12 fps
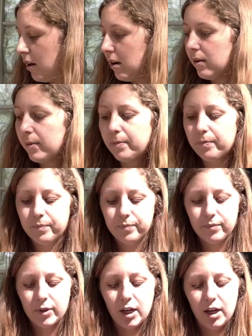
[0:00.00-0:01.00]
I
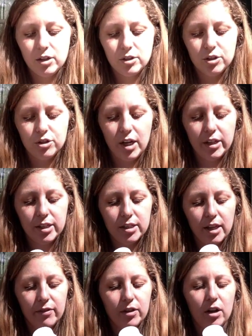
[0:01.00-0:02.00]
also tried this
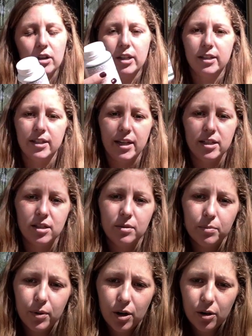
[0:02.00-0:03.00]
stuff called
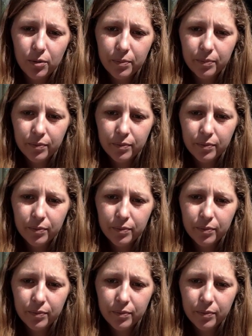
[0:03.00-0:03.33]
Intestine Pro.